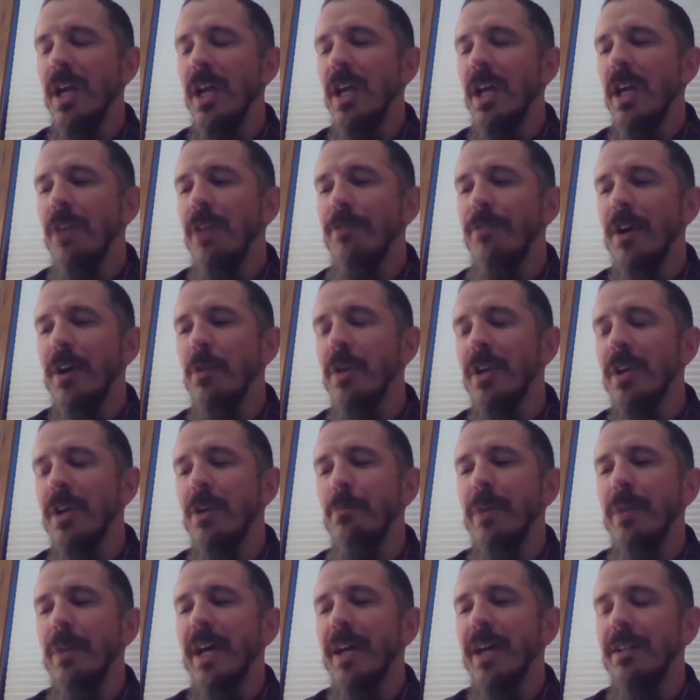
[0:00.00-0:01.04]
if I were to
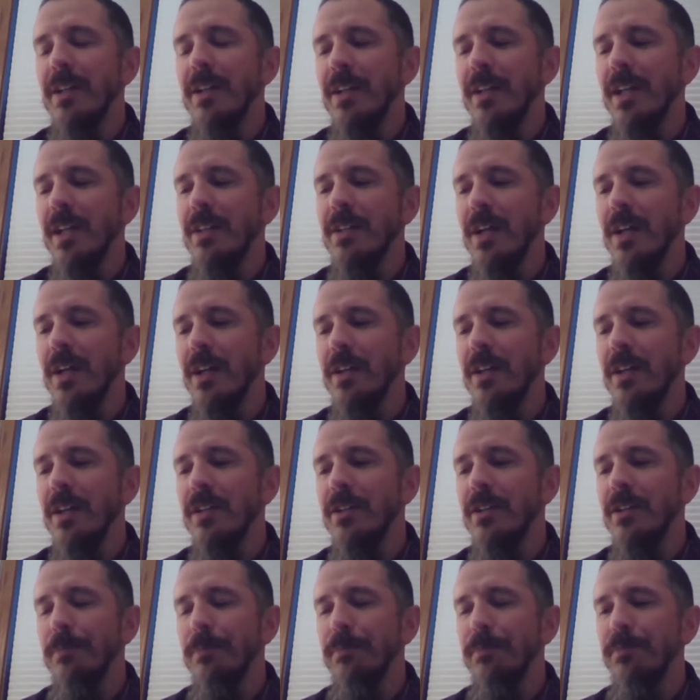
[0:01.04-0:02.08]
come back to
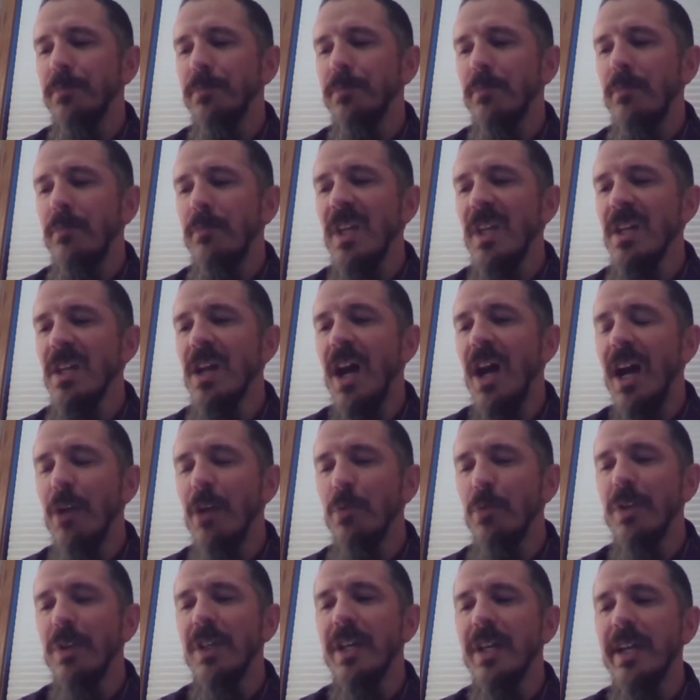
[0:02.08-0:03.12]
Nantucket, I
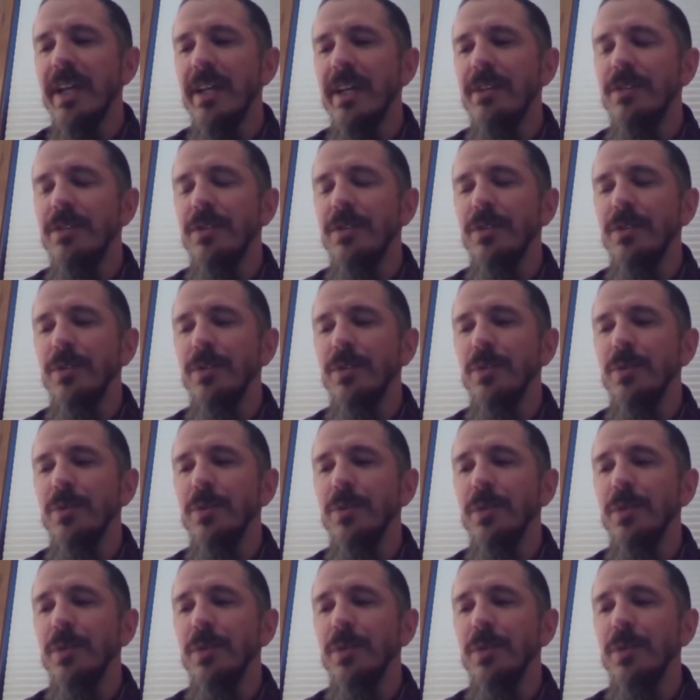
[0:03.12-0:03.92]
would like to